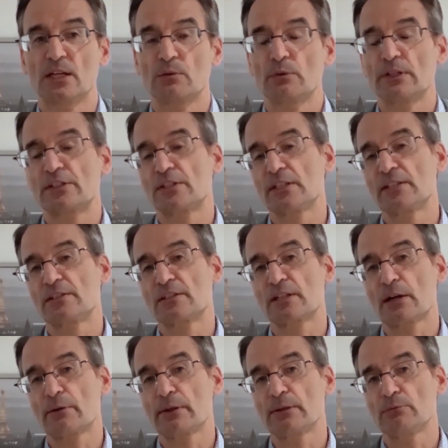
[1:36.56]
which is
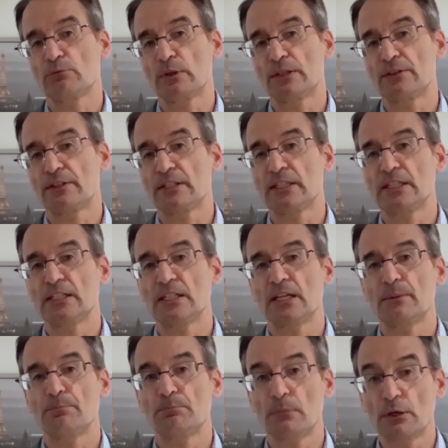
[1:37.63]
going with the
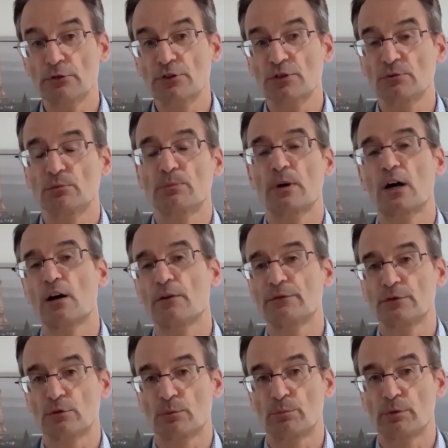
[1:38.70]
emotional part of
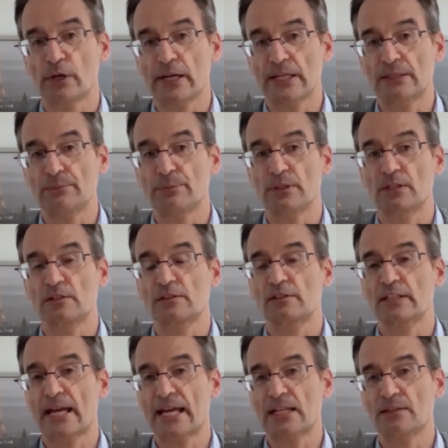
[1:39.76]
your brain, because
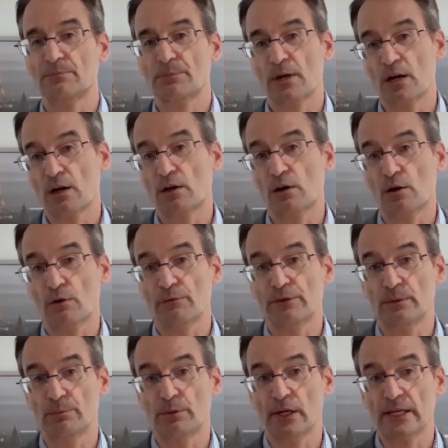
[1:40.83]
that part of
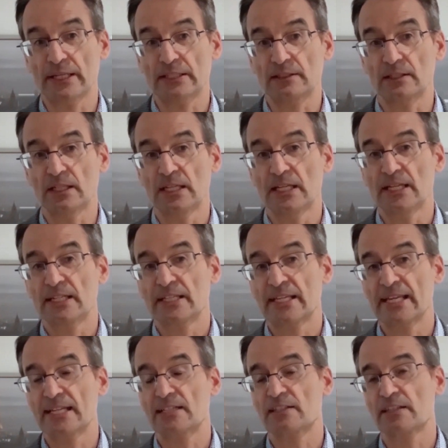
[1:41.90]
the brain
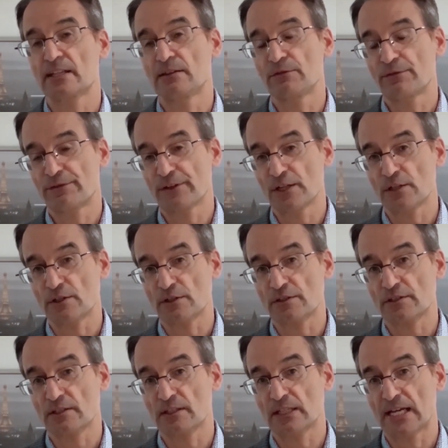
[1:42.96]
kicks in
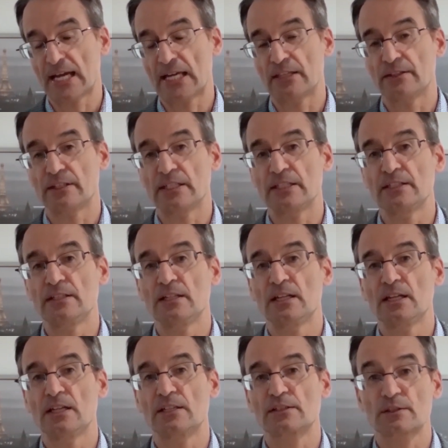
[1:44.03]
first at the
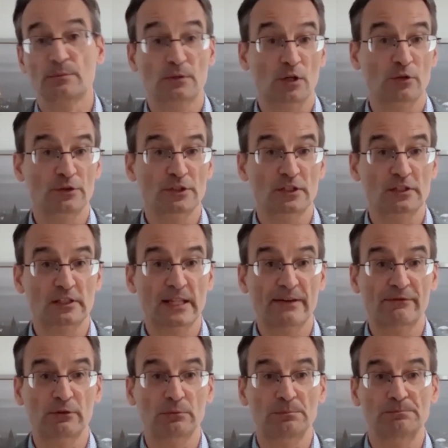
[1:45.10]
subconscious
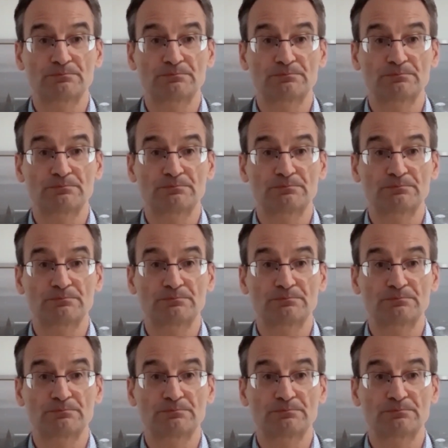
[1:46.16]
level.